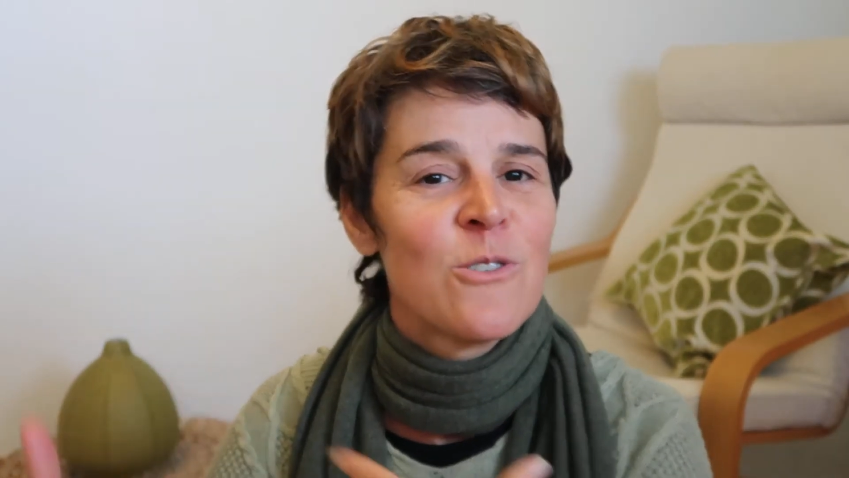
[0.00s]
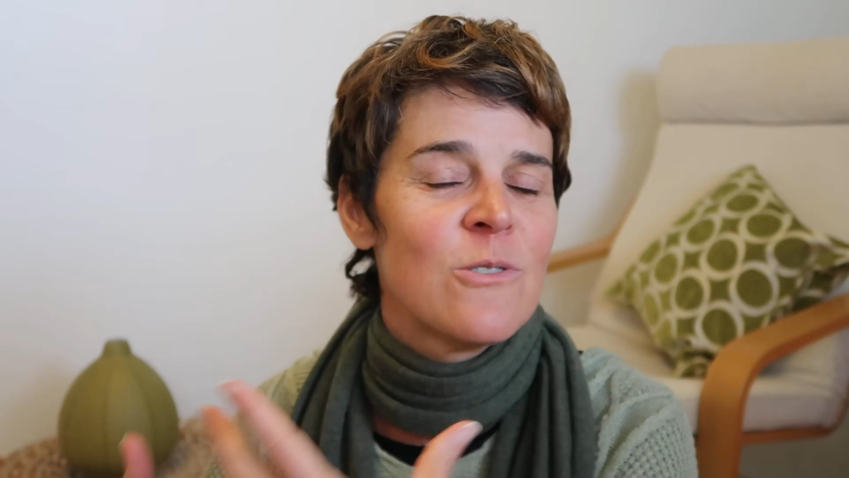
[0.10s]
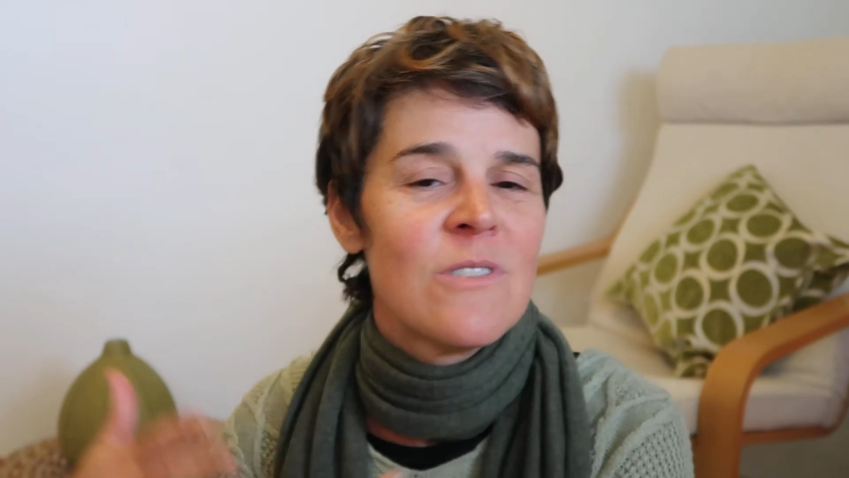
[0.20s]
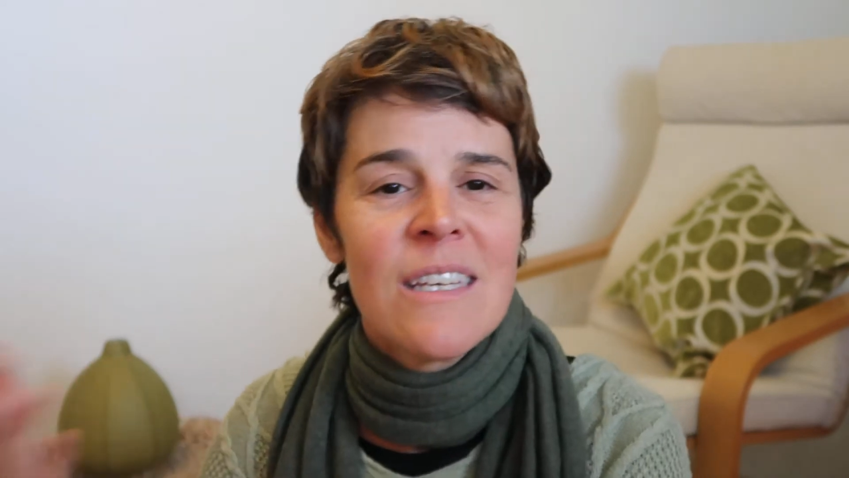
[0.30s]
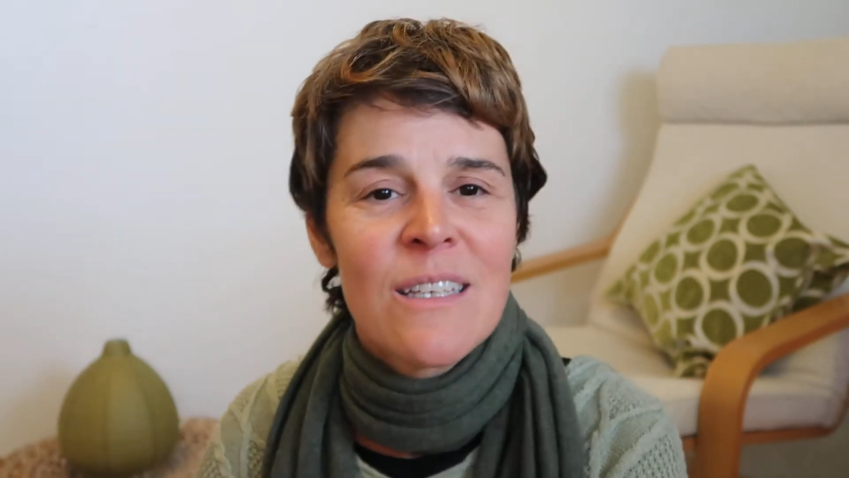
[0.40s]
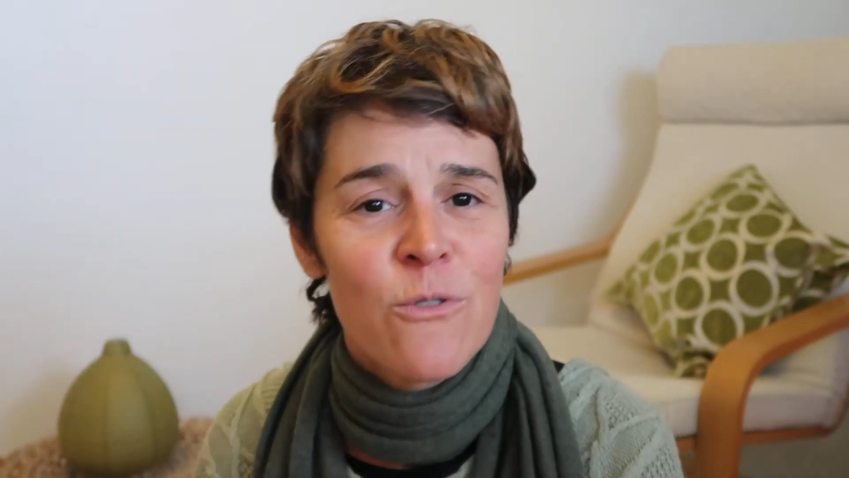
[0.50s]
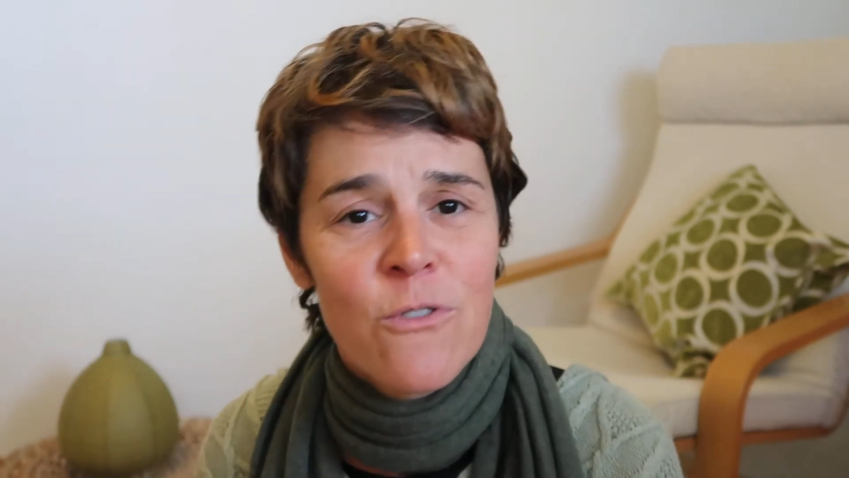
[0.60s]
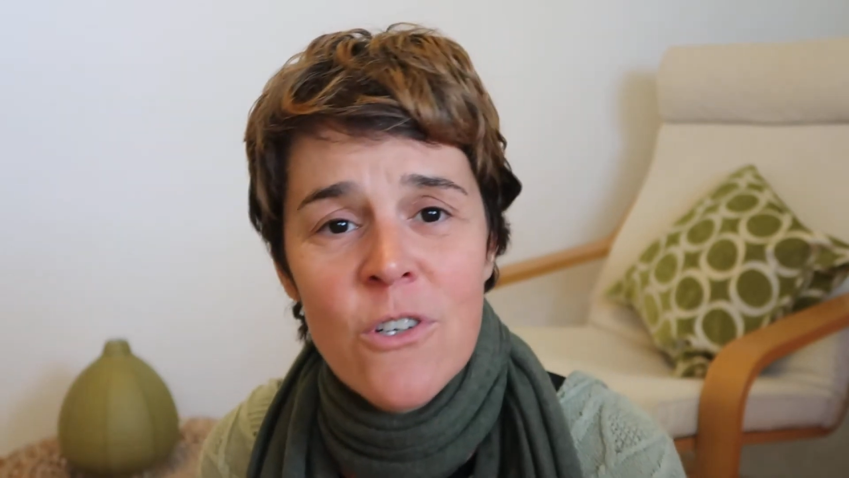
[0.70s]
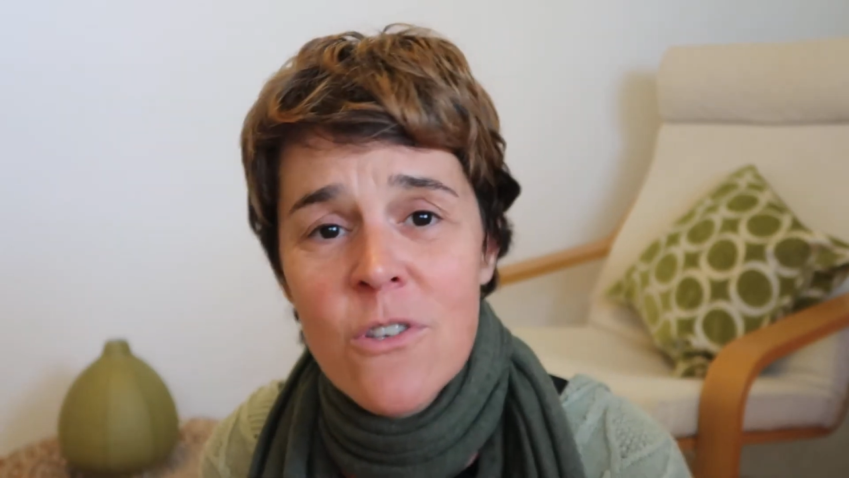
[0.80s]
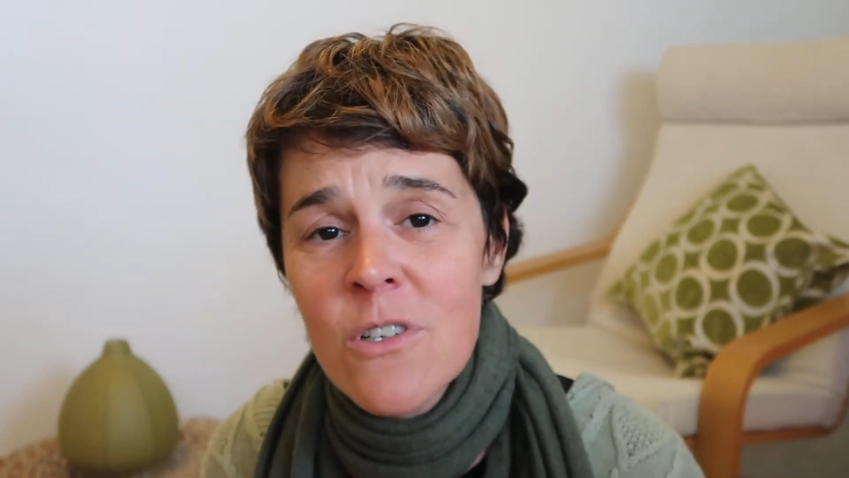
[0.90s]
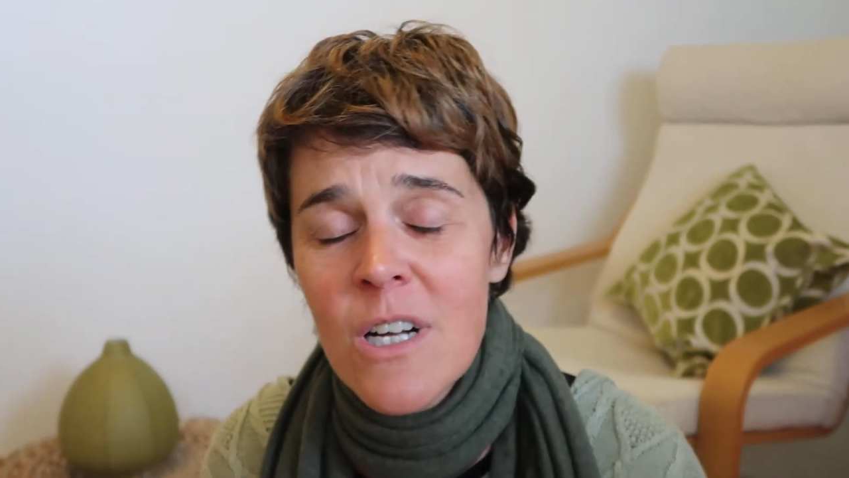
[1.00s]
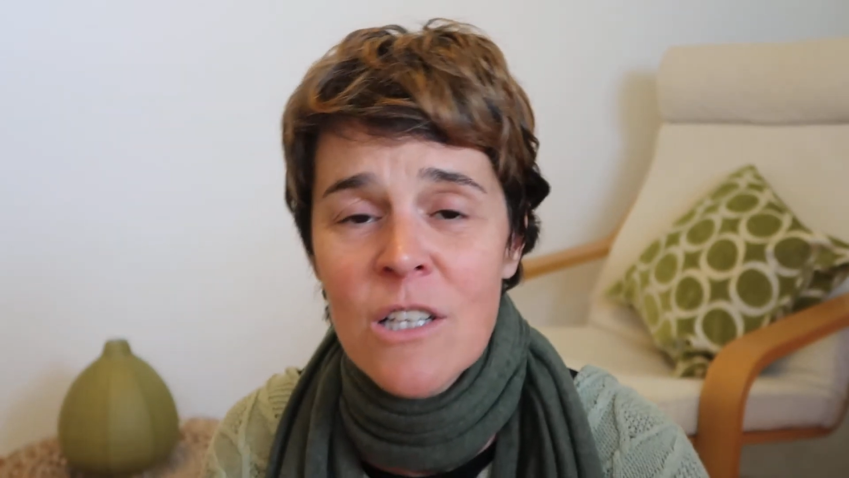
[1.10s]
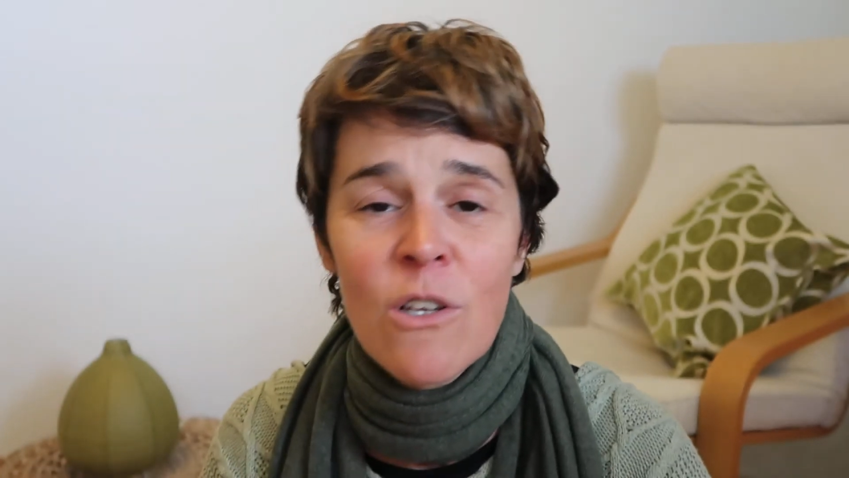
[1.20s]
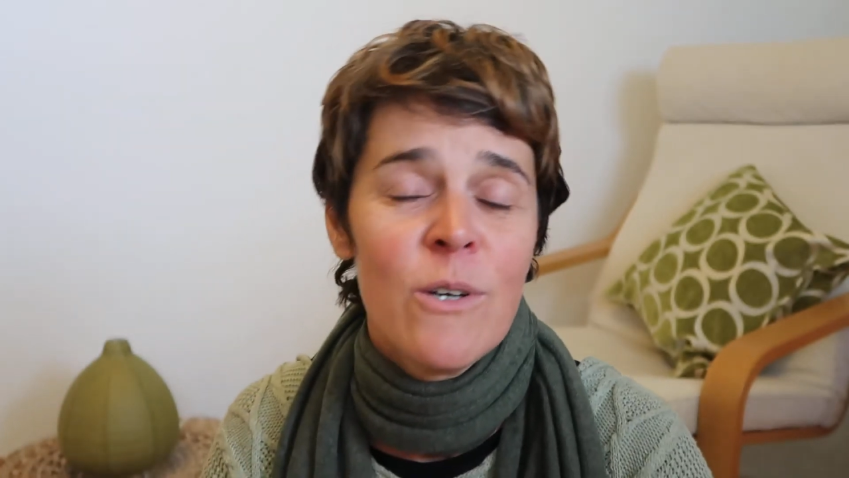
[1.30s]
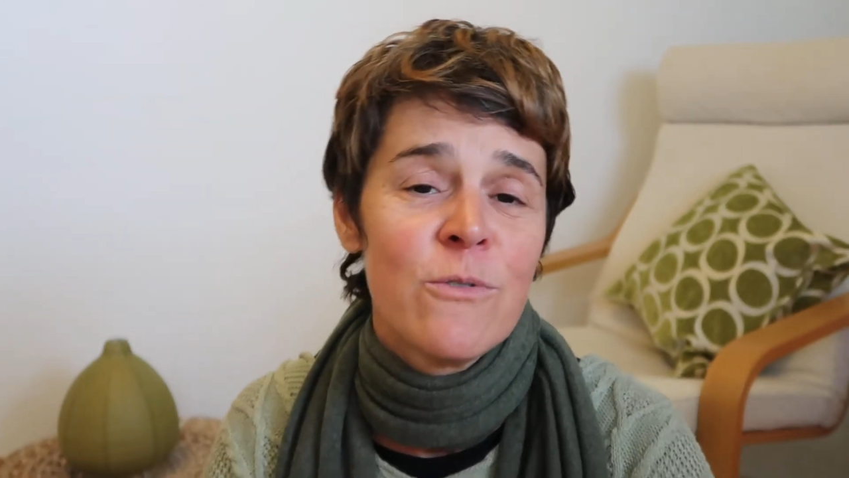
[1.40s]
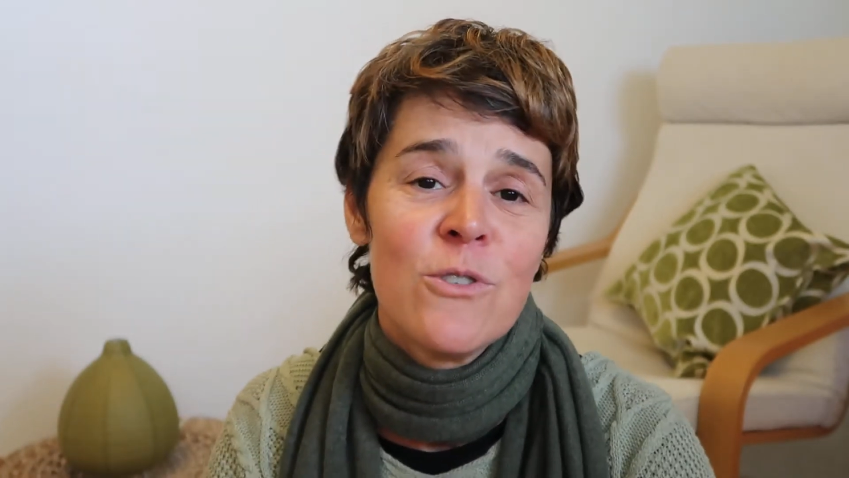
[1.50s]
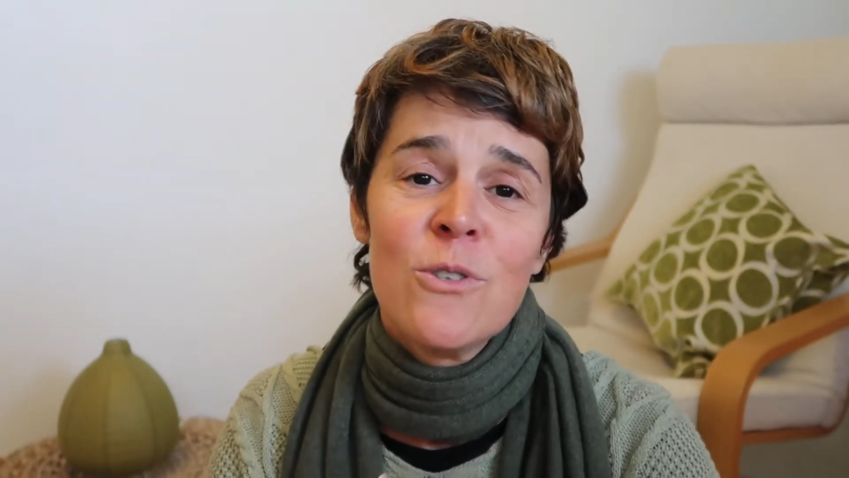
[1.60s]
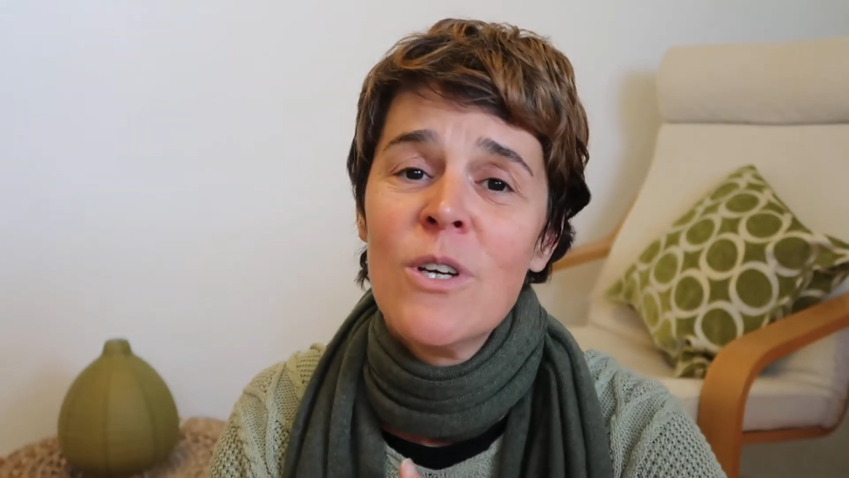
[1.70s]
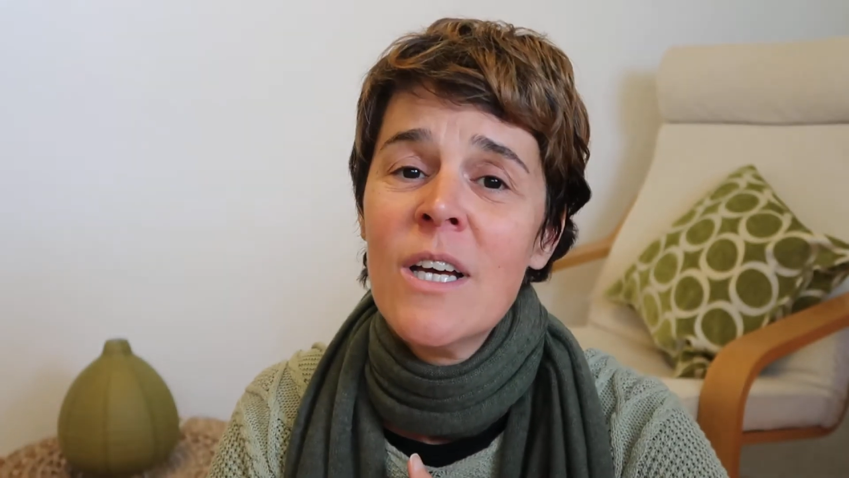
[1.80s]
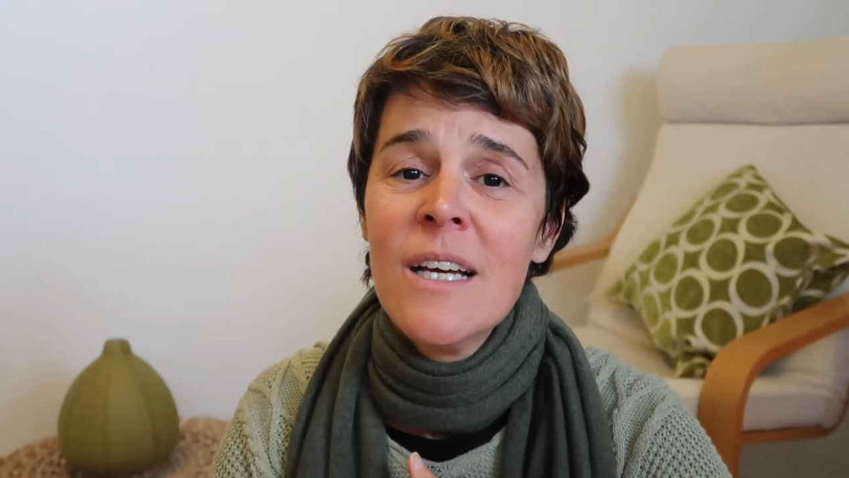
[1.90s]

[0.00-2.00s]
to take it further. I'd love to